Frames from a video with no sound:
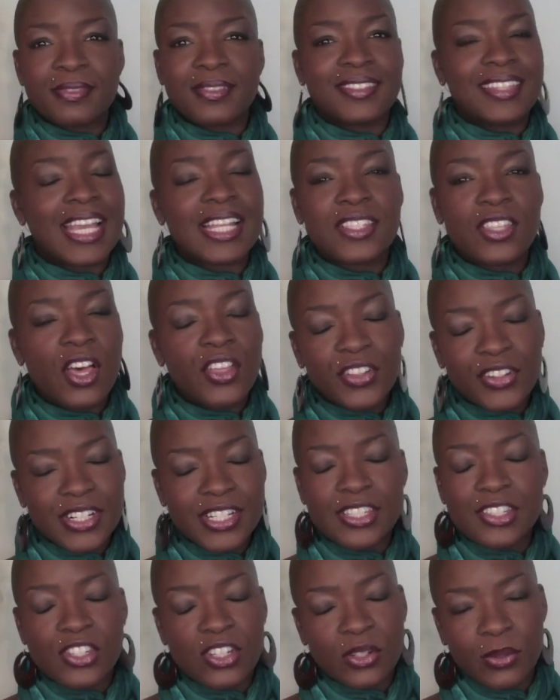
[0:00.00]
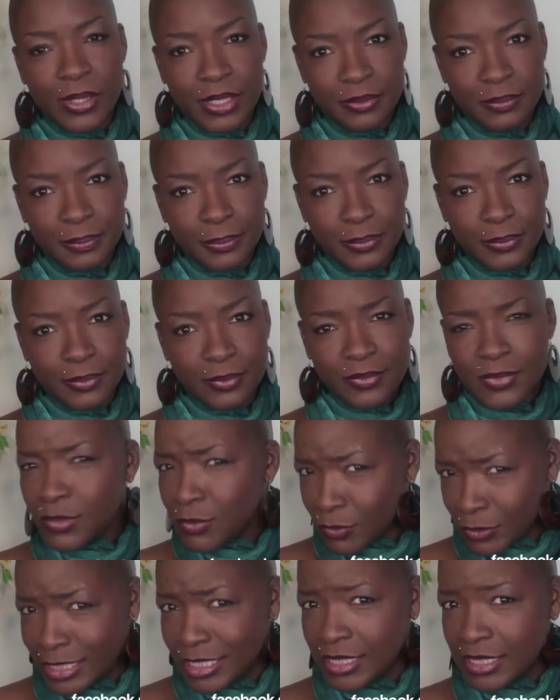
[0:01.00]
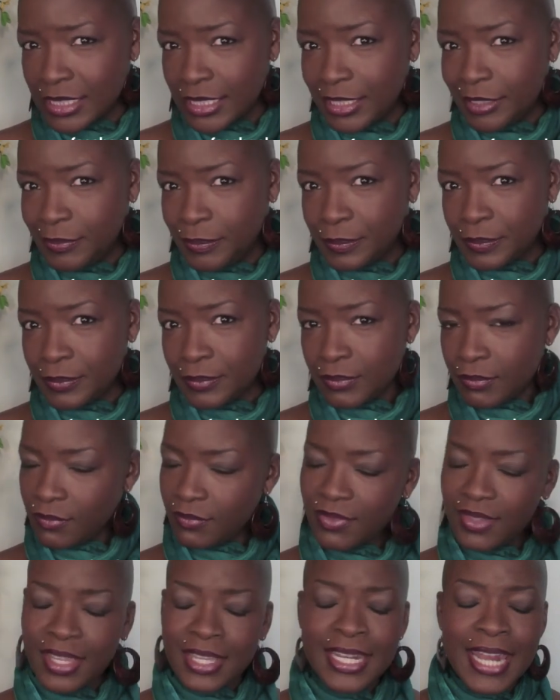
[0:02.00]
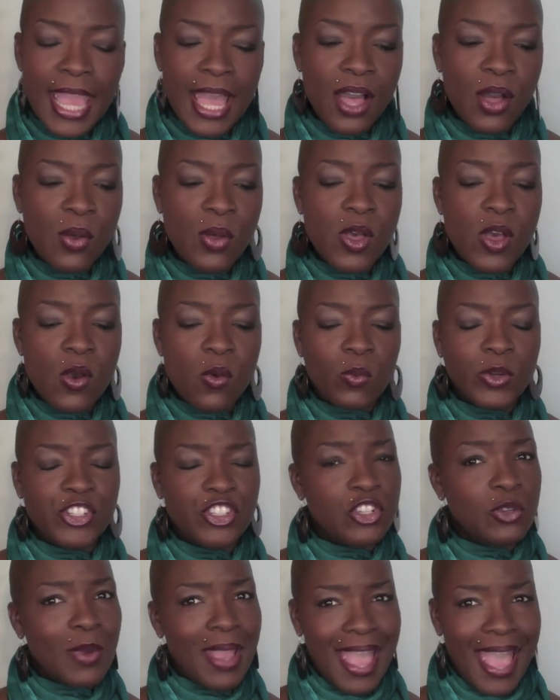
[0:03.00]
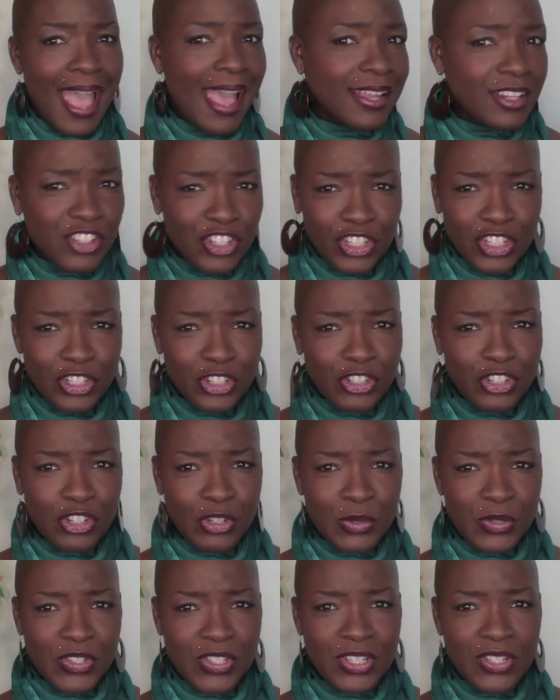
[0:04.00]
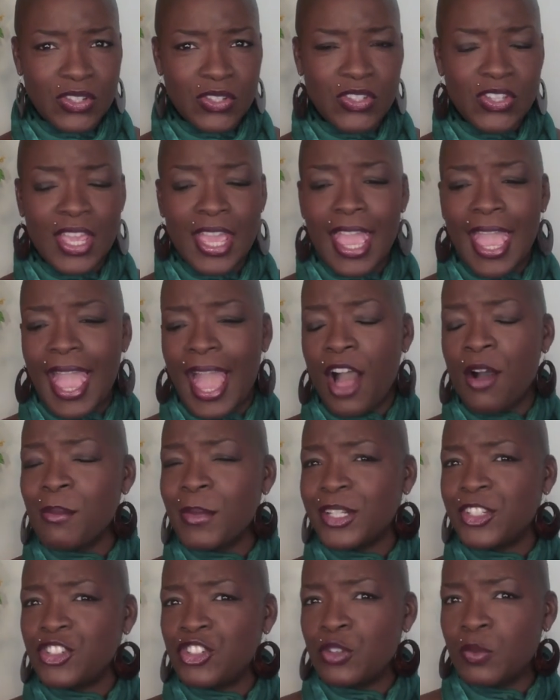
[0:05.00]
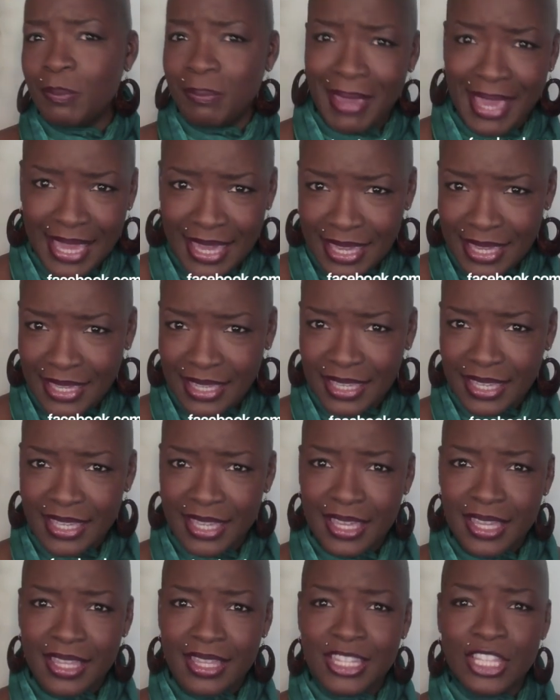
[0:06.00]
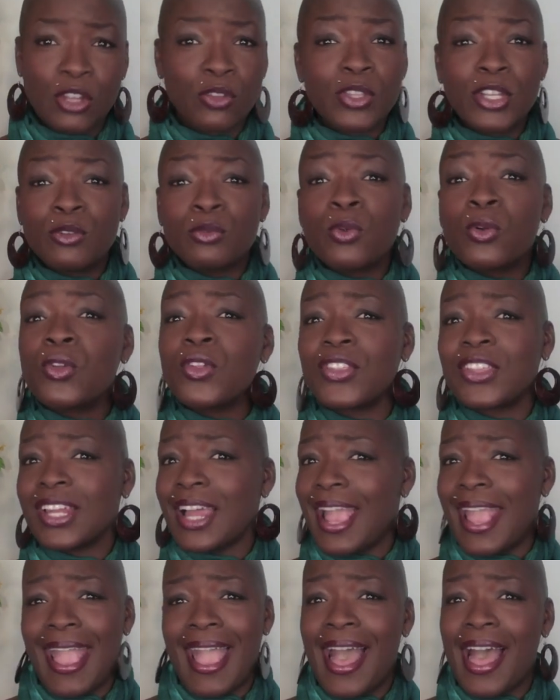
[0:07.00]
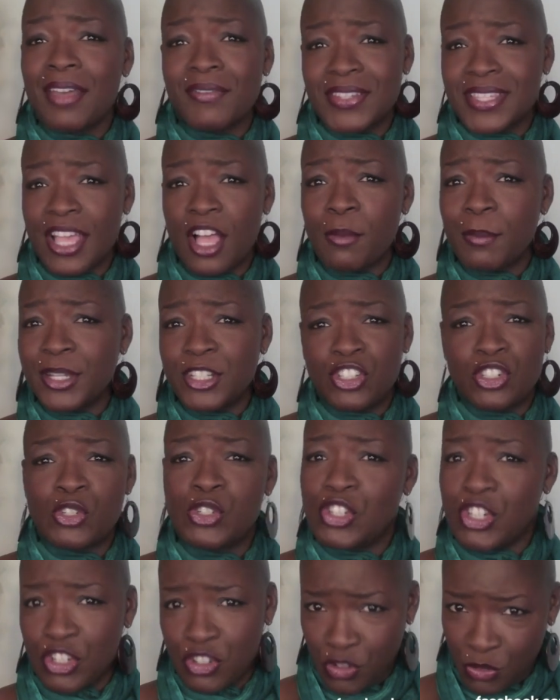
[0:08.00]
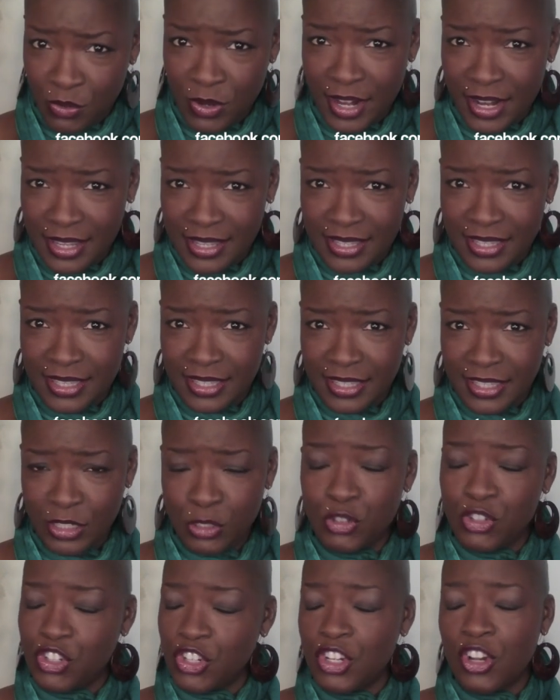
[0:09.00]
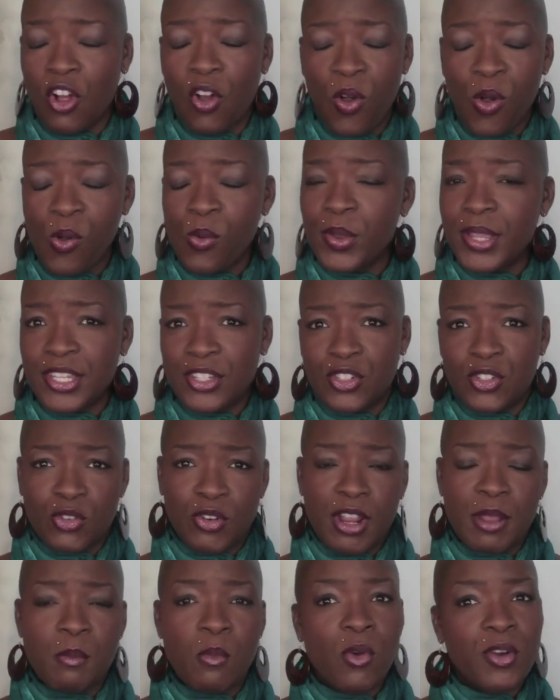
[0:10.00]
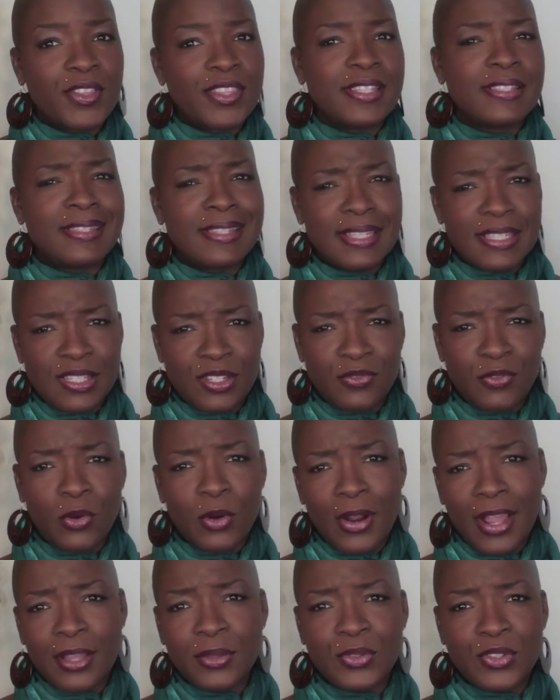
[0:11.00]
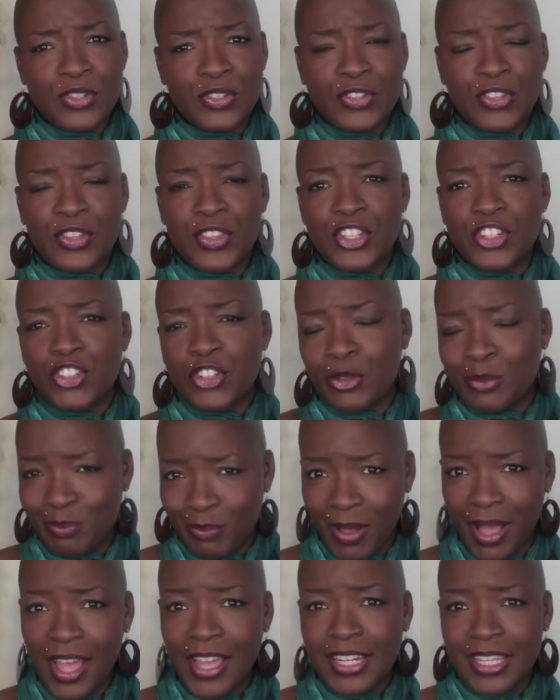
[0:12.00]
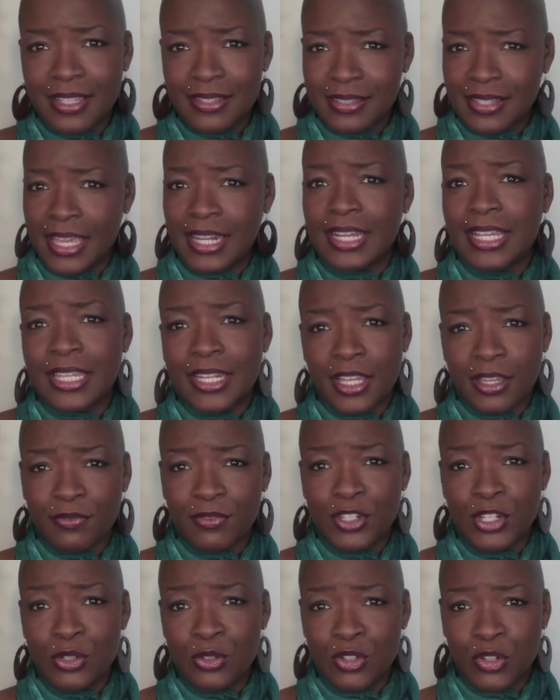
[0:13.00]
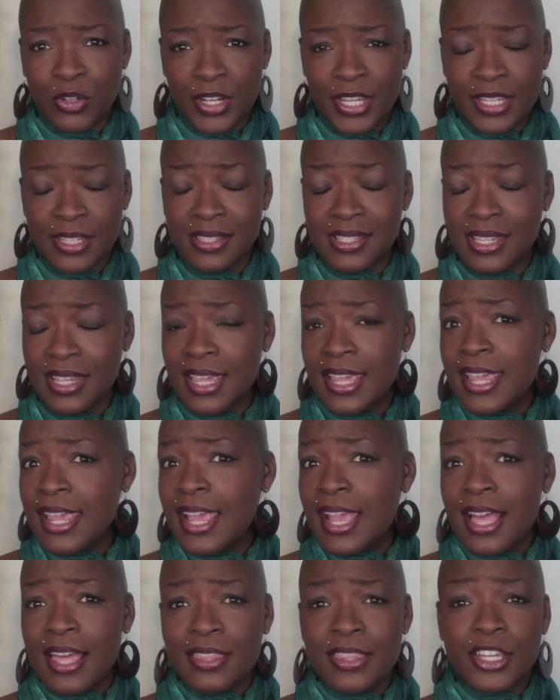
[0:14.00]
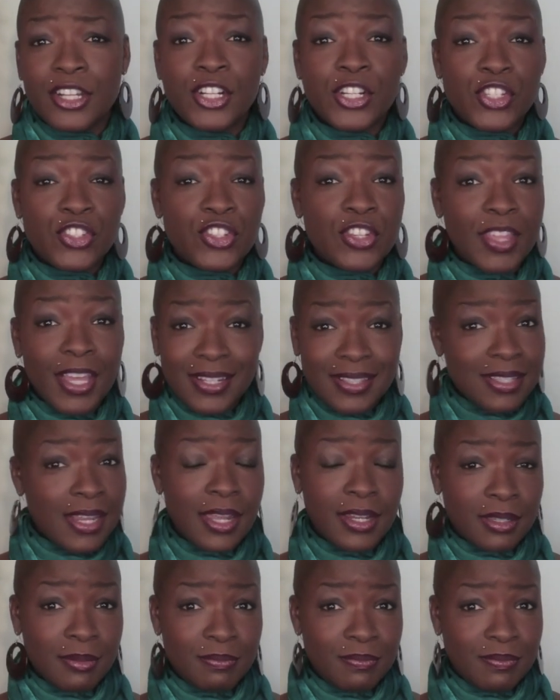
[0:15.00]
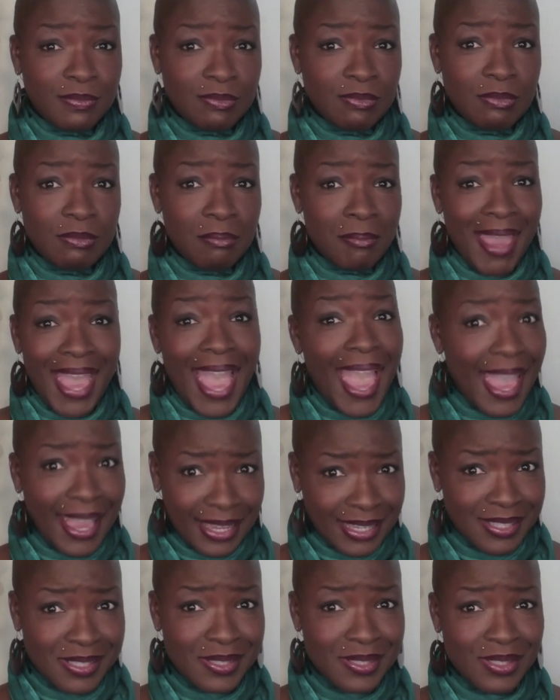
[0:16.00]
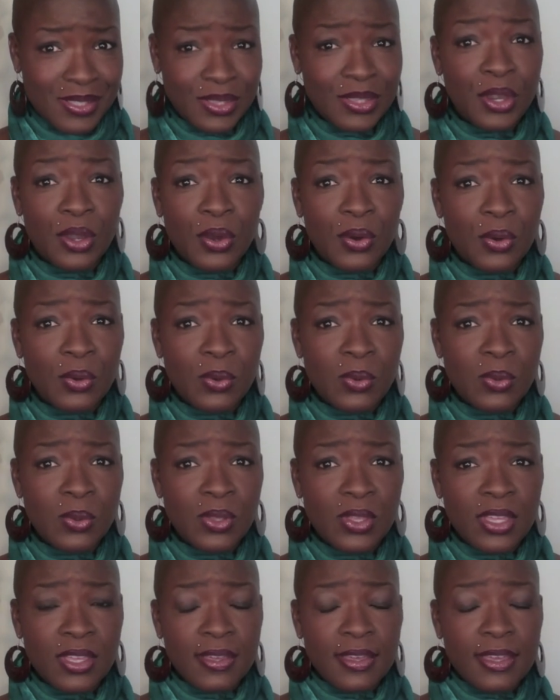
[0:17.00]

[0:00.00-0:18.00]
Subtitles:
That's all there is to it, really. Now, what you add to your juices, how much you make, the only rule that I have is how much you should drink. You should always drink more than 64 ounces so that your body is getting enough nutrients. That's not a max though.